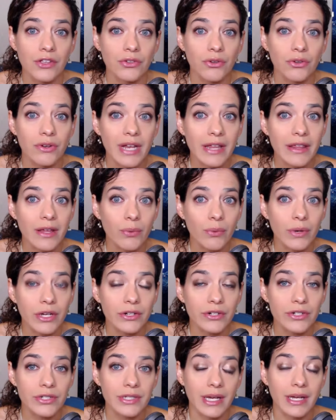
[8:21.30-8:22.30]
So now that we
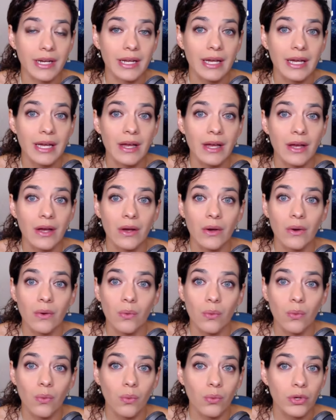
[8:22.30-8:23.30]
understand,
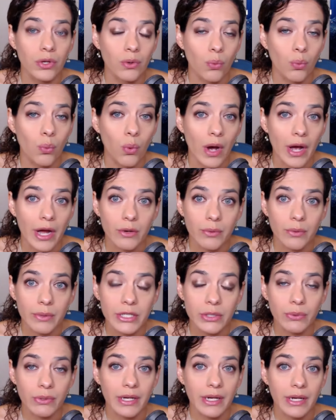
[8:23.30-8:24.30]
why are we
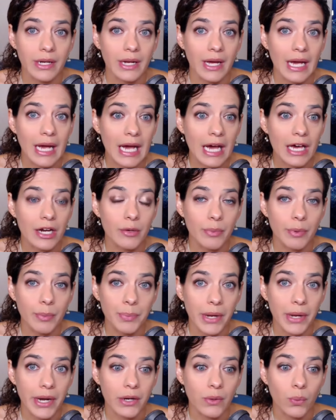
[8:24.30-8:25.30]
doing it, how to
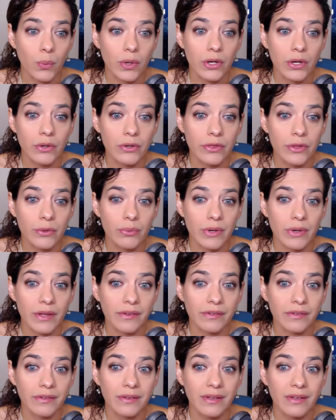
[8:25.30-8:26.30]
prepare, what are the
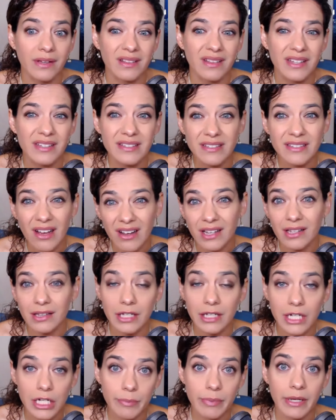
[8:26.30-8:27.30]
risks, let's talk a
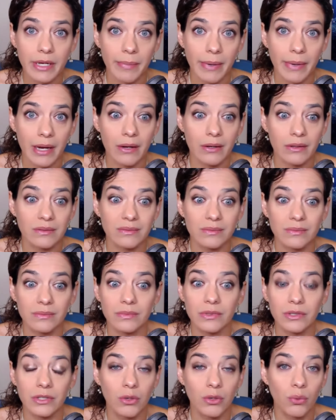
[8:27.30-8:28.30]
little bit about,
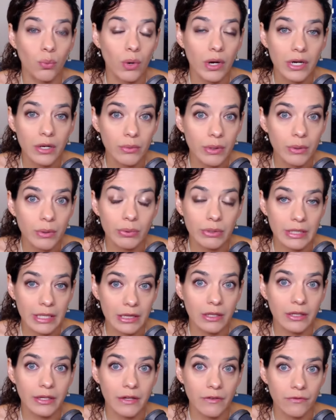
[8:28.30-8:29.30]
what are we really
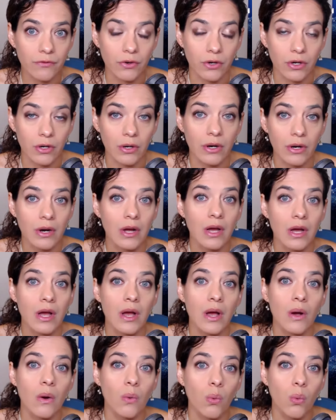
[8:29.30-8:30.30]
looking for?
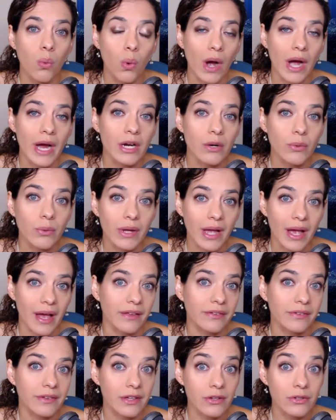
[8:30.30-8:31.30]
Why are we
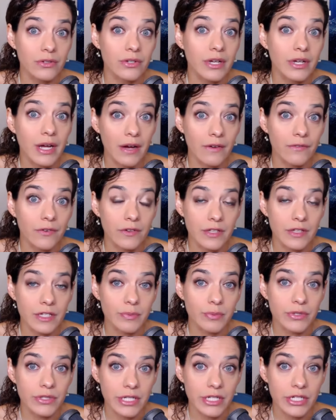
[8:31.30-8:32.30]
asking you to come for this
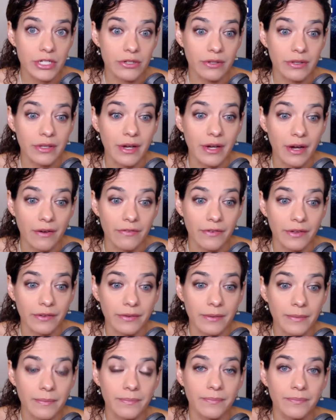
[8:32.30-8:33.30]
procedure in the
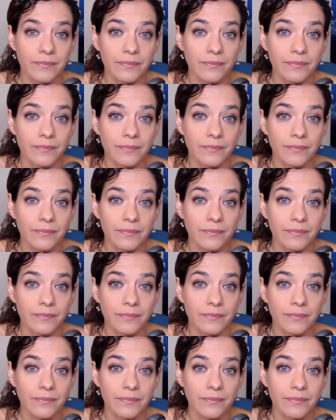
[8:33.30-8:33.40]
office?